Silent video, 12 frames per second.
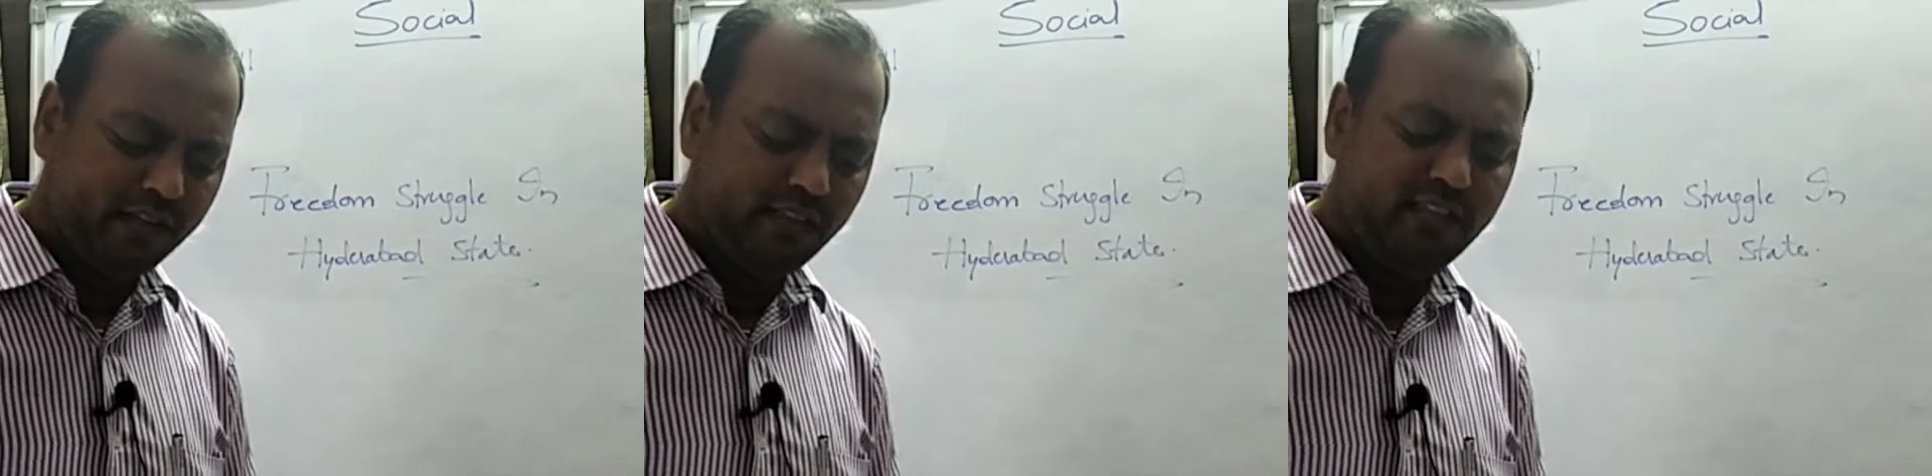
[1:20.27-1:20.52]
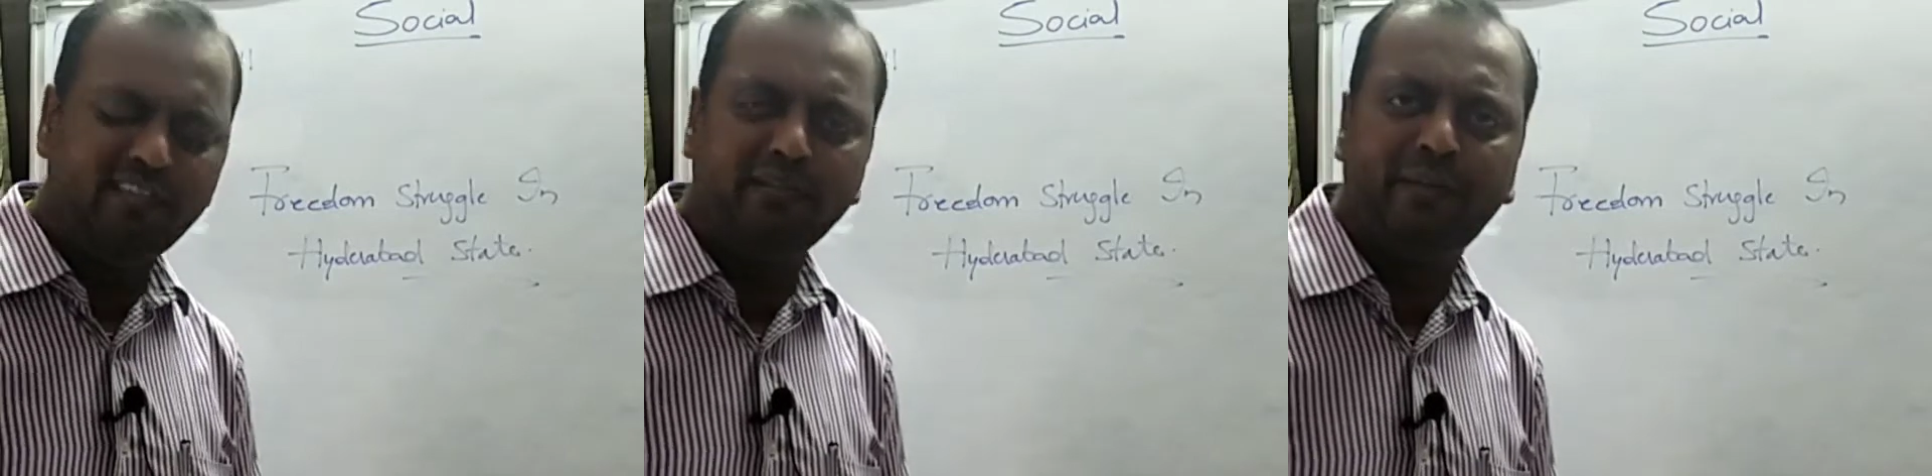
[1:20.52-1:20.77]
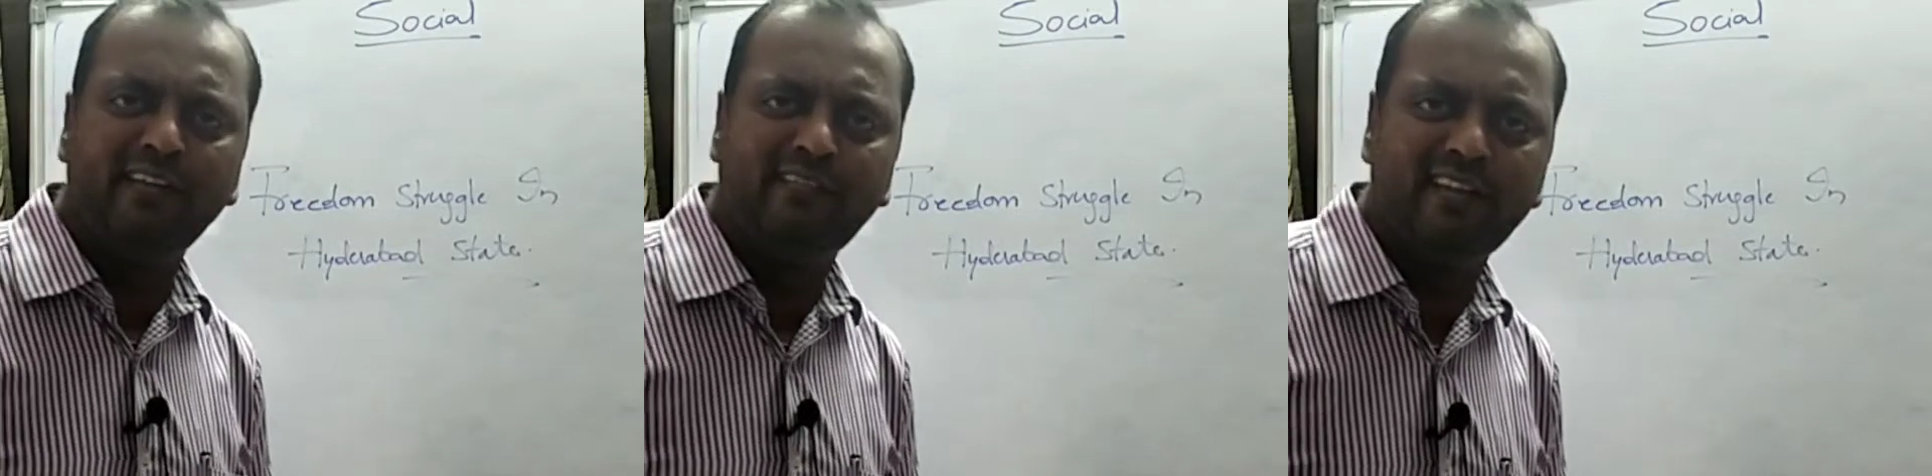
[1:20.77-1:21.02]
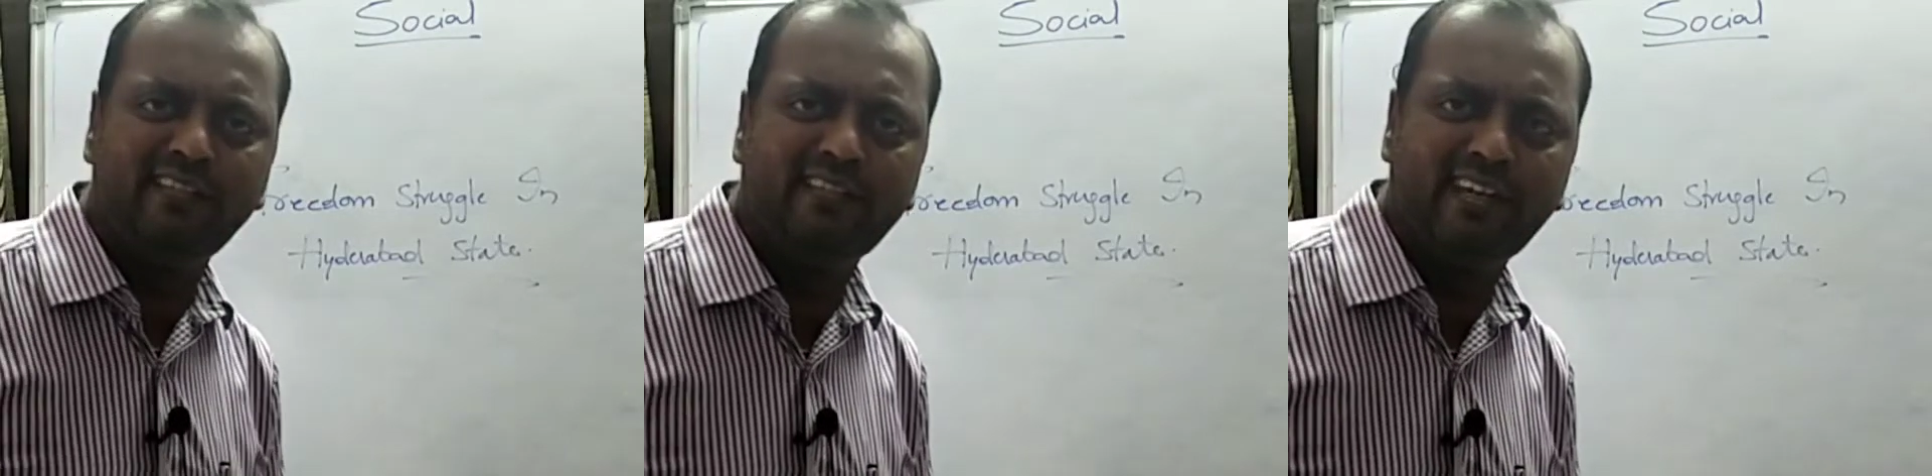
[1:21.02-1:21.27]
in these
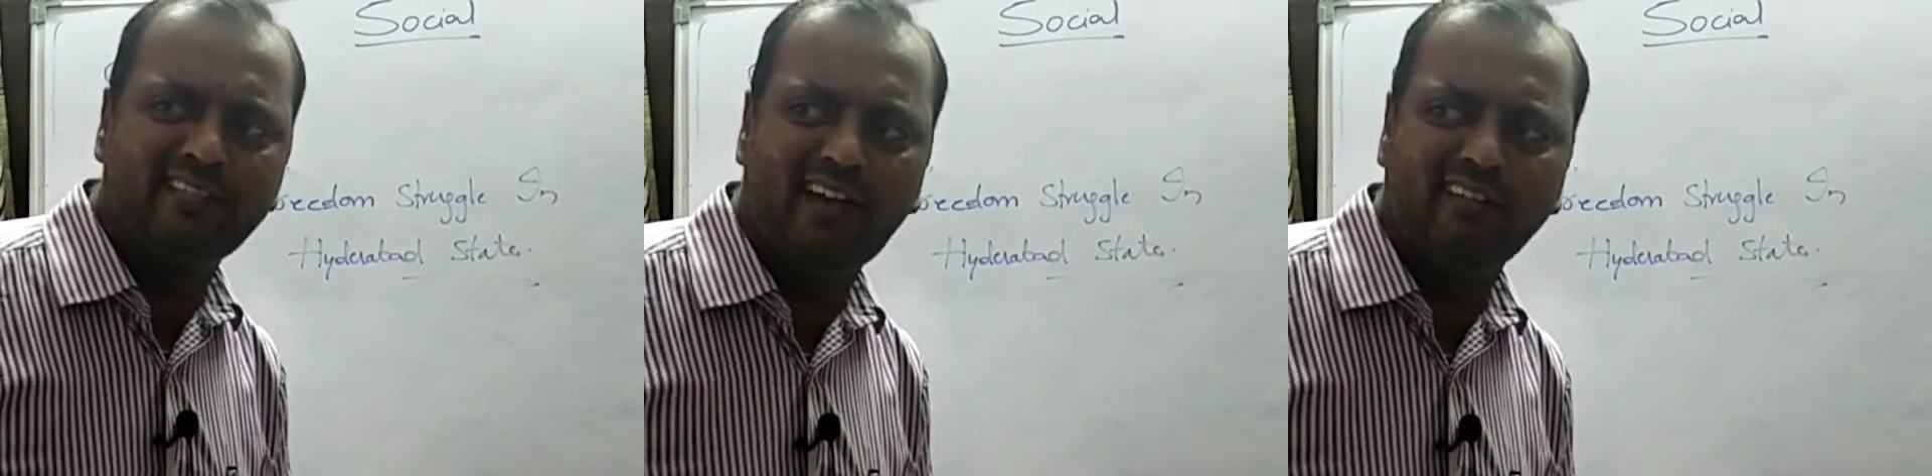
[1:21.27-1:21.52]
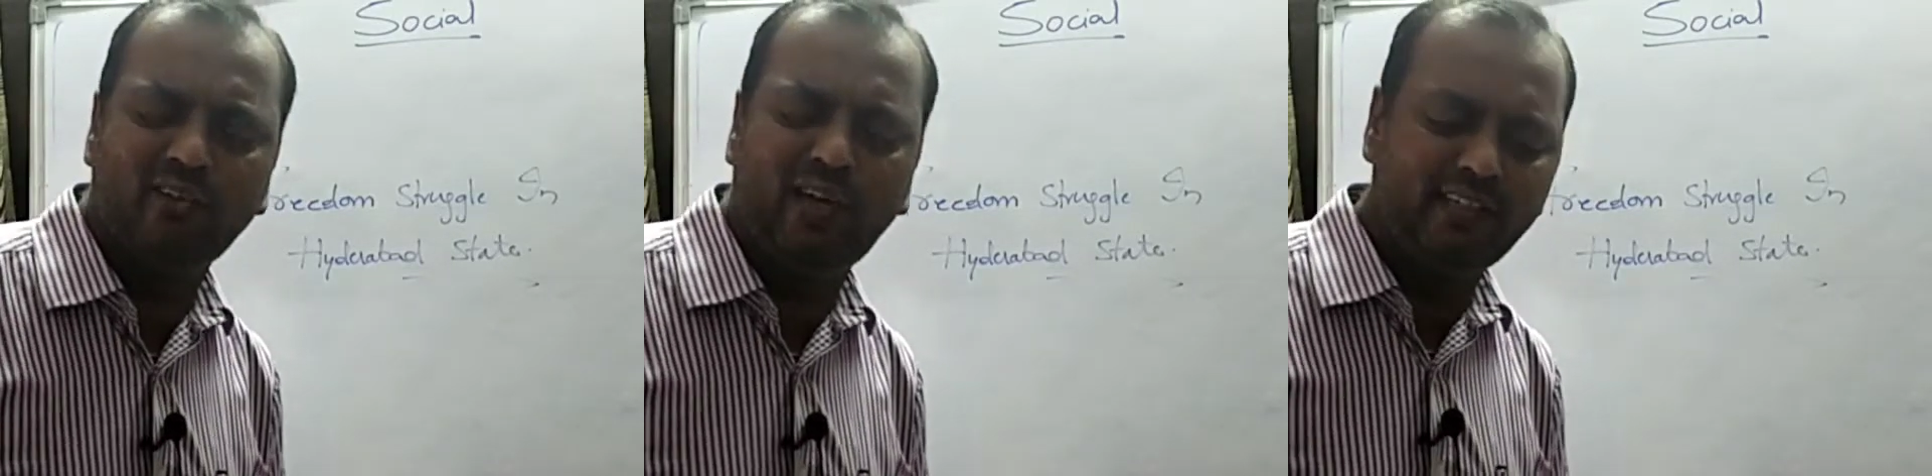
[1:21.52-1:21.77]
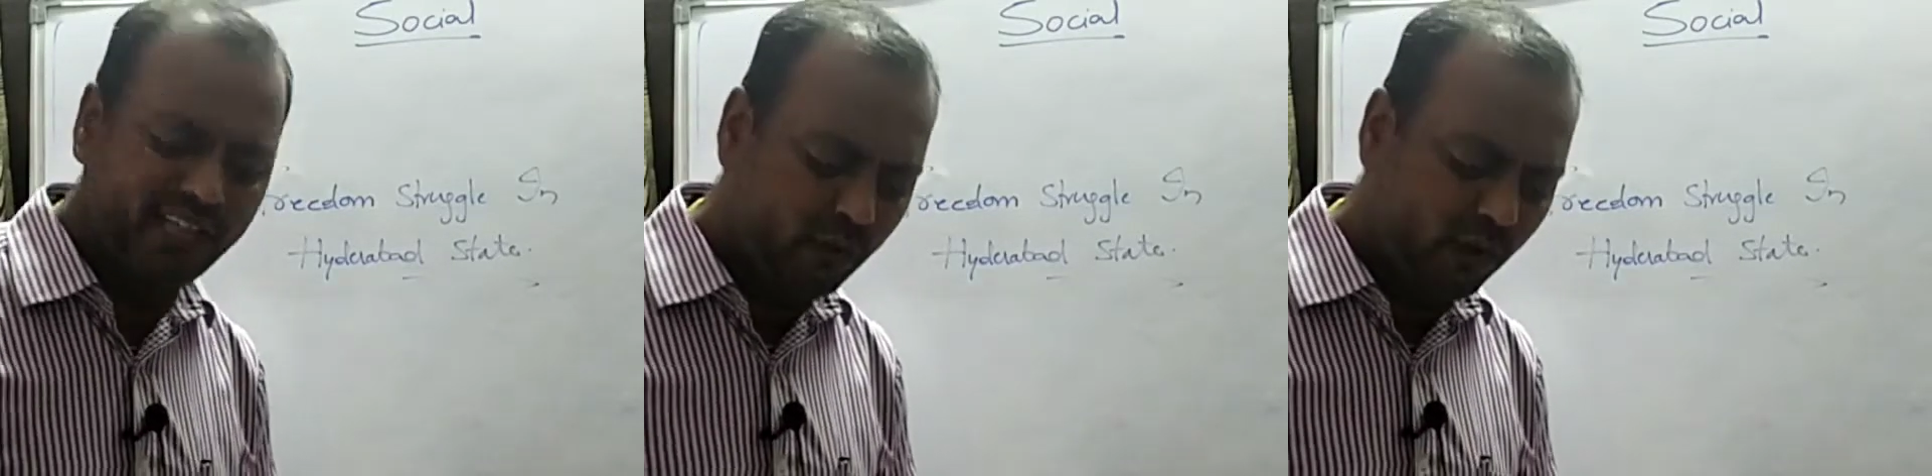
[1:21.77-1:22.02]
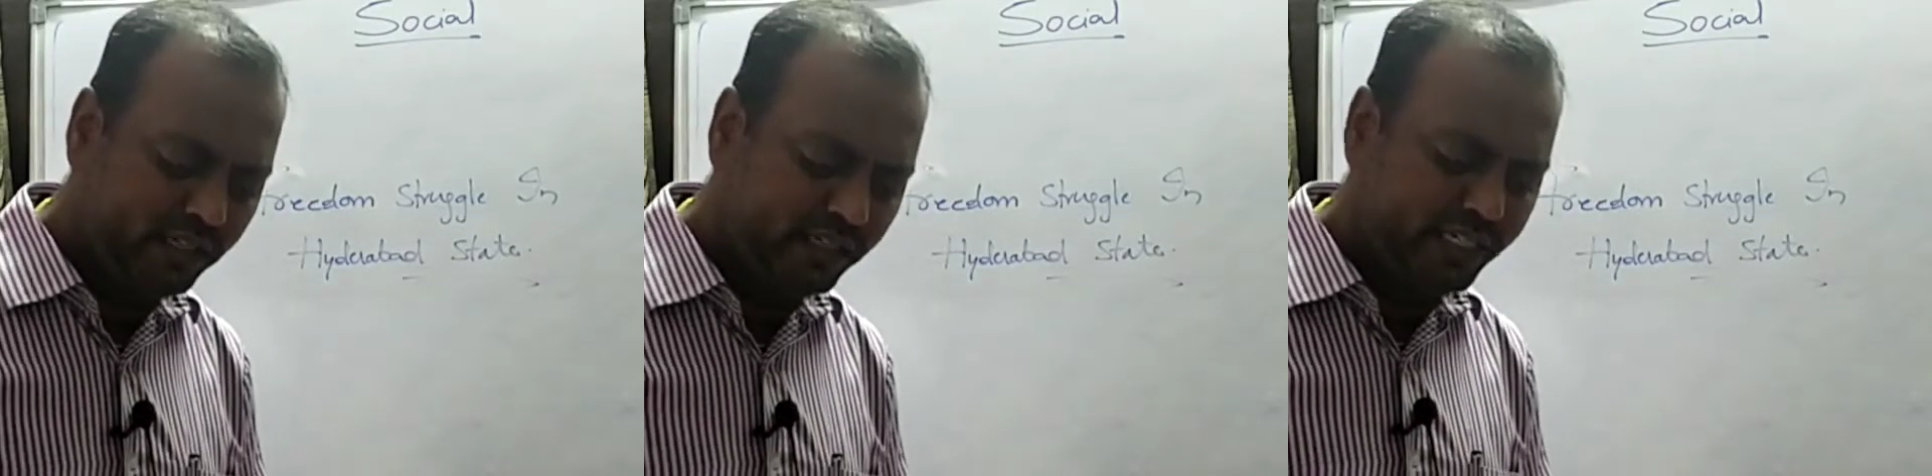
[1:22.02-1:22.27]
princely states also and they
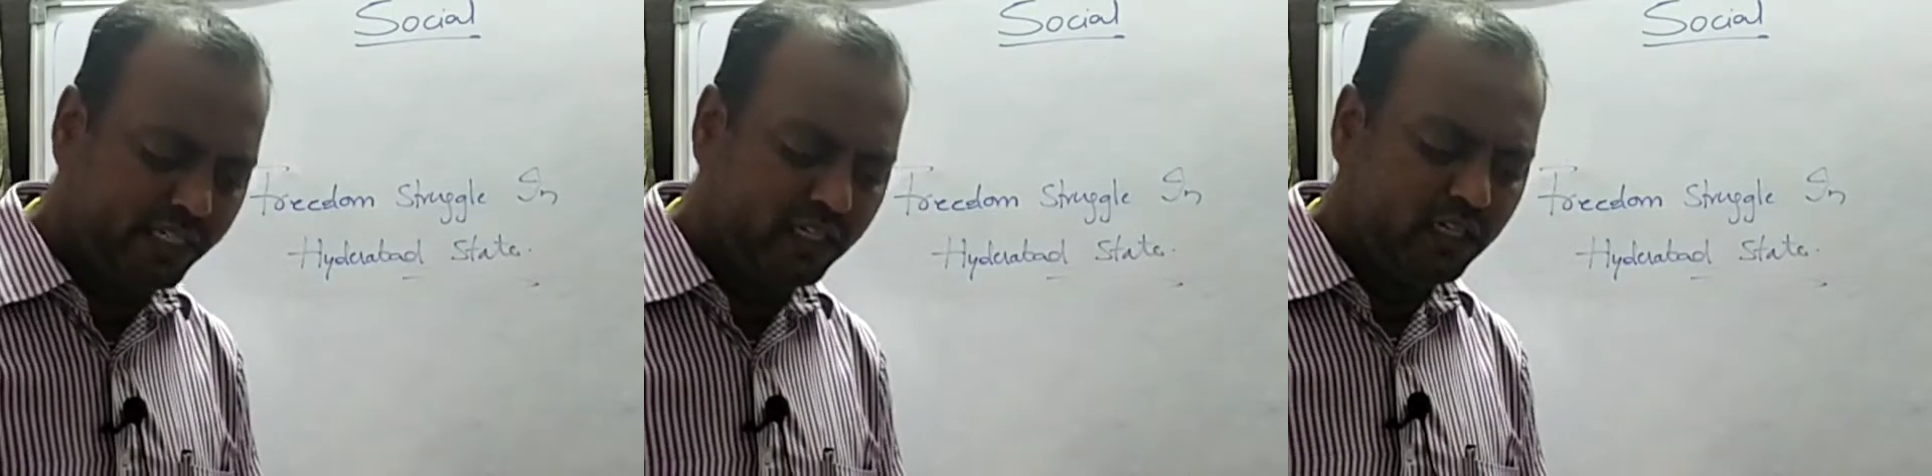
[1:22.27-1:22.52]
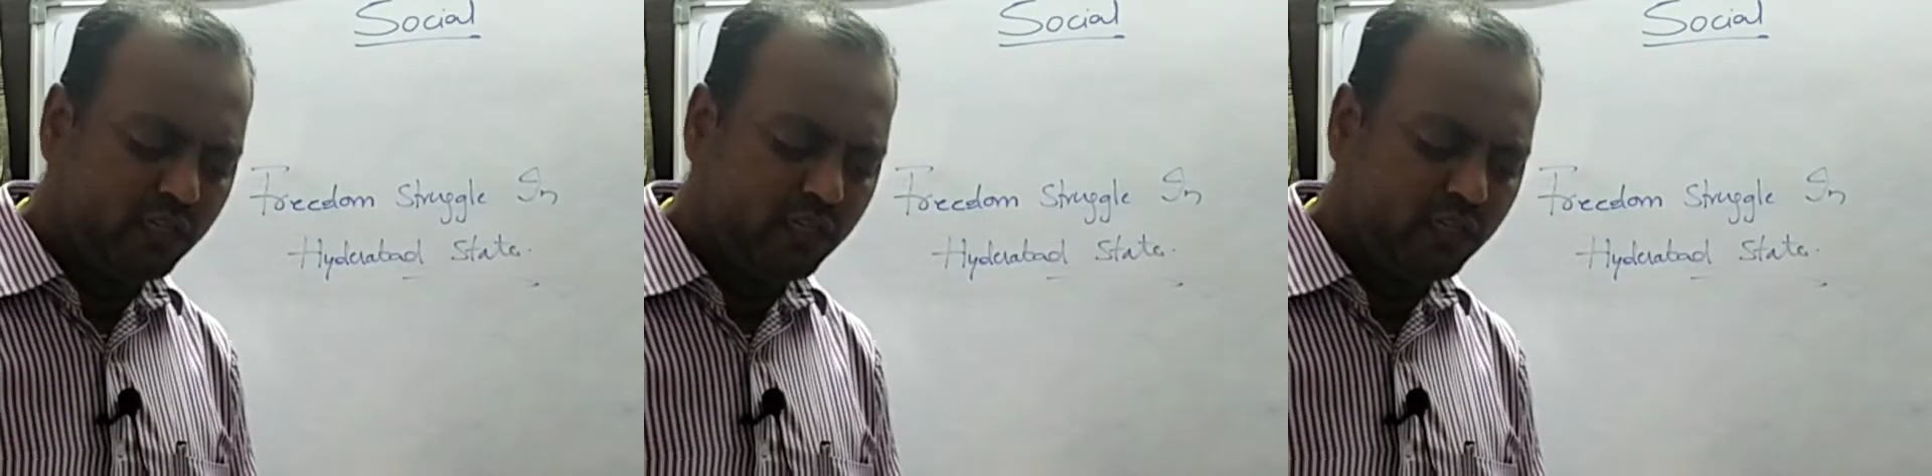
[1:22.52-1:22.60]
wanted